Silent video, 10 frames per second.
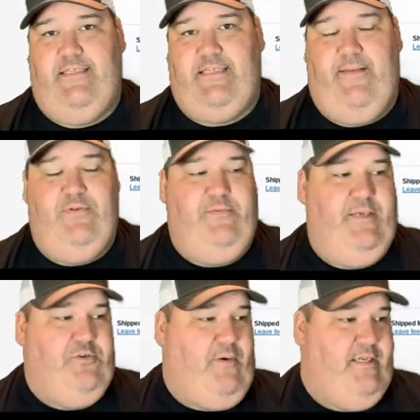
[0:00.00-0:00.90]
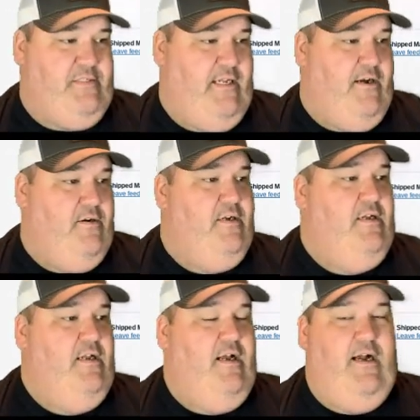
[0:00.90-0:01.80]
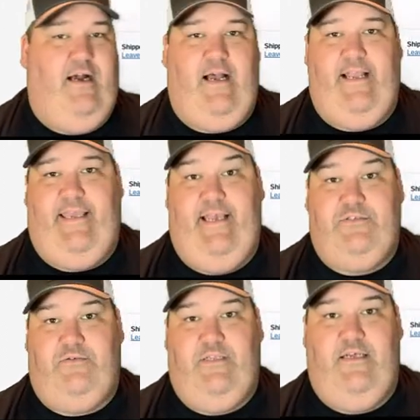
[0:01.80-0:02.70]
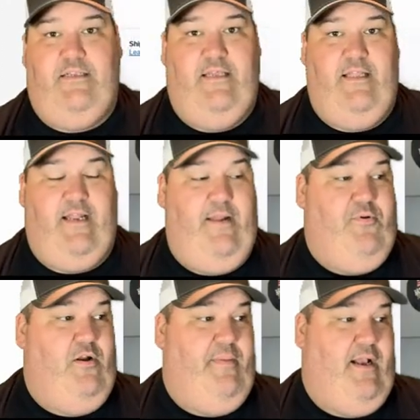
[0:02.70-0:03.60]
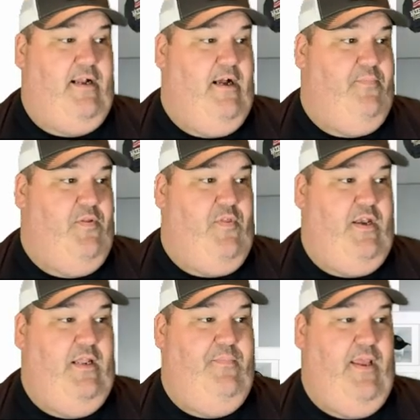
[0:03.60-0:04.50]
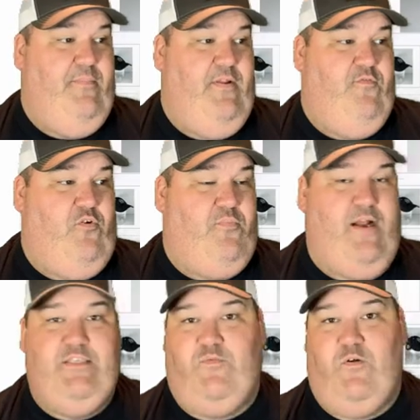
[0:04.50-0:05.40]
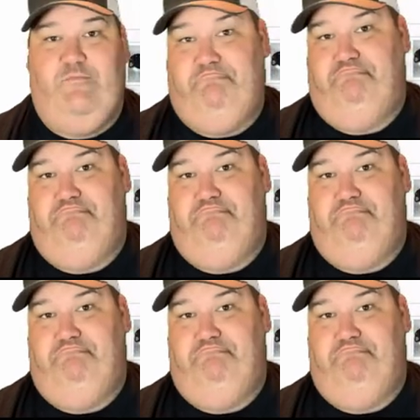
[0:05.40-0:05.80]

That's happened to me twice now. Uh, I canceled it and then I put it back up and then he paid me full price for it.